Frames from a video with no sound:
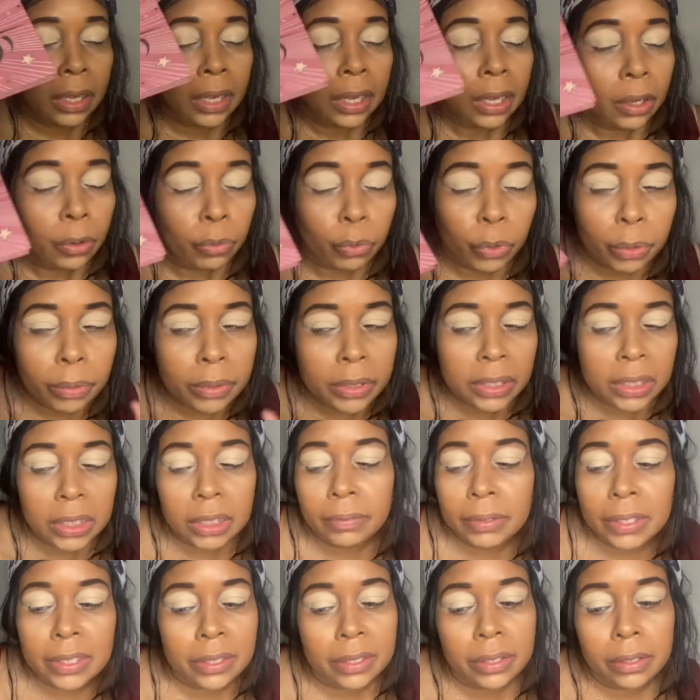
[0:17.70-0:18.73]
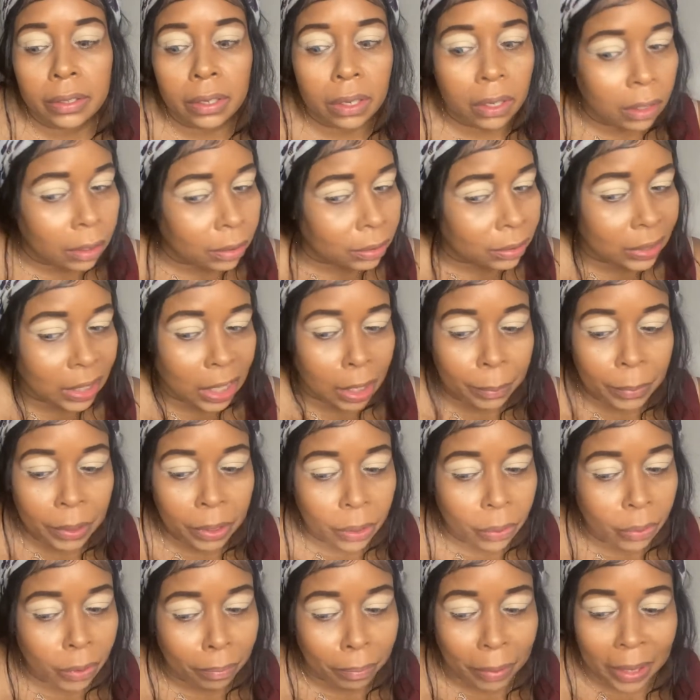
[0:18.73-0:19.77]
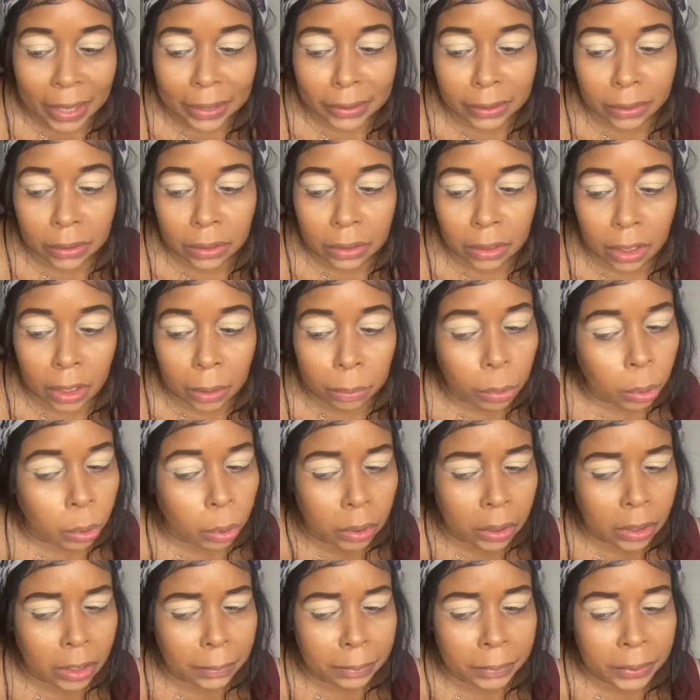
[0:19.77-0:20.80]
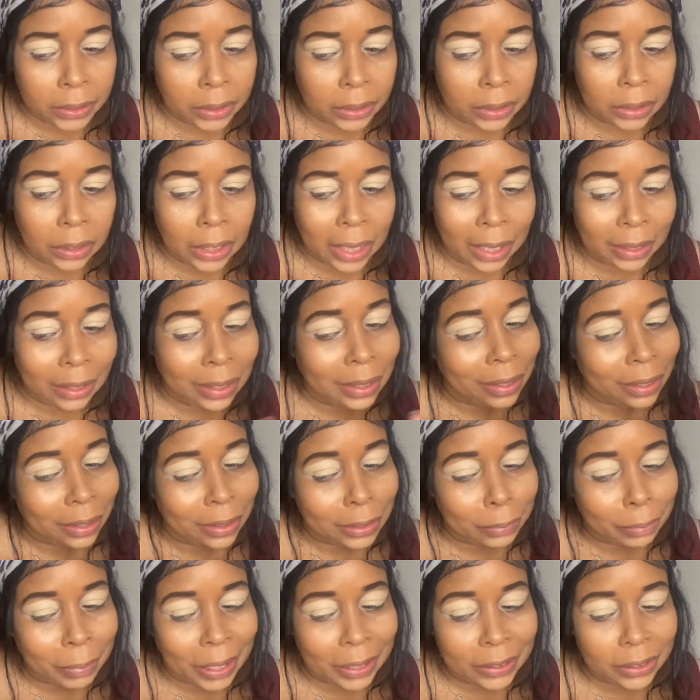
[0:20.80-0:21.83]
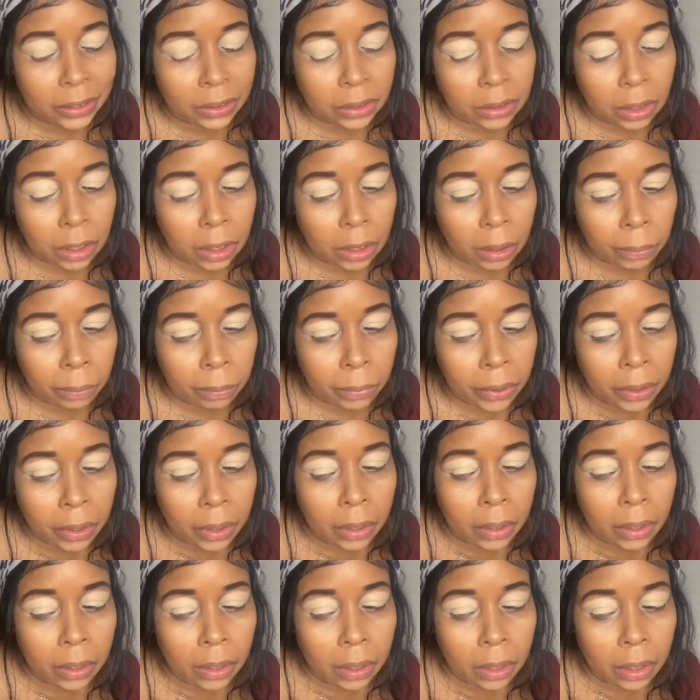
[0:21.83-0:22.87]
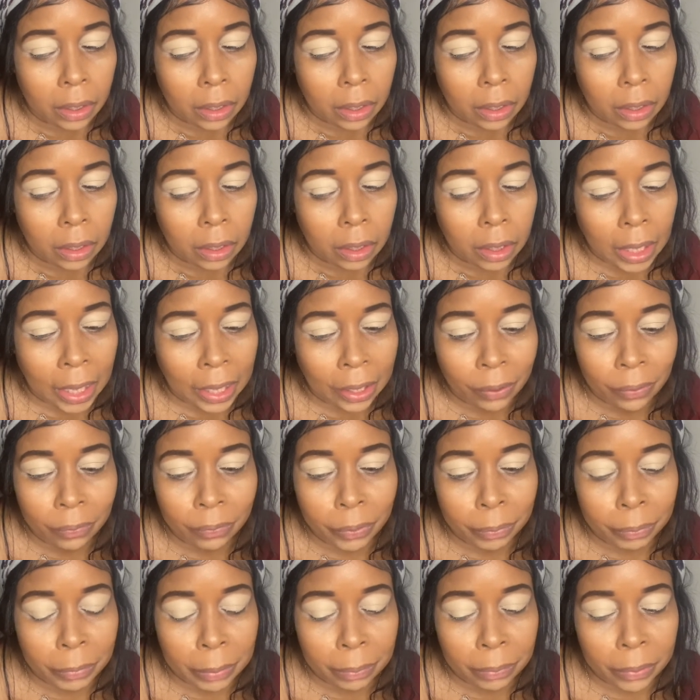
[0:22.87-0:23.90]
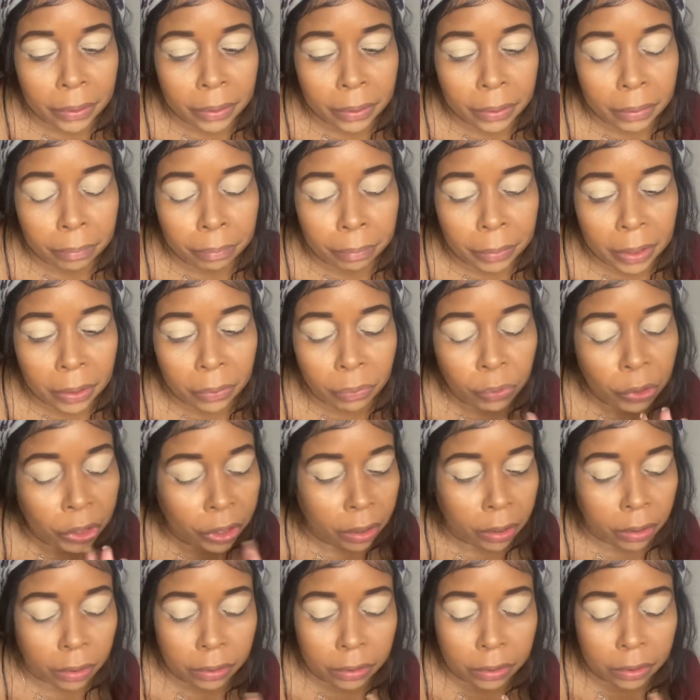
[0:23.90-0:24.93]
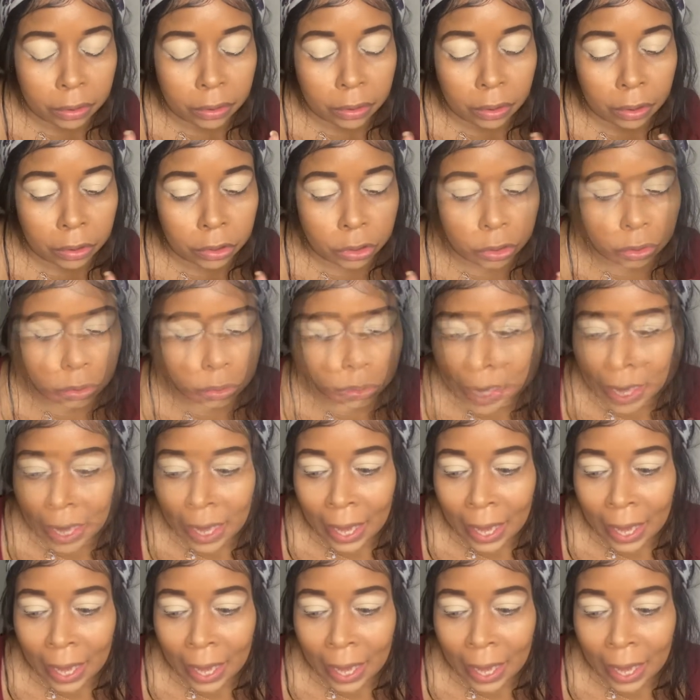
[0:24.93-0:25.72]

We received this a long time ago in BoxyCharm or Ipsy. I think it's BoxyCharm. I don't remember, but one of those two.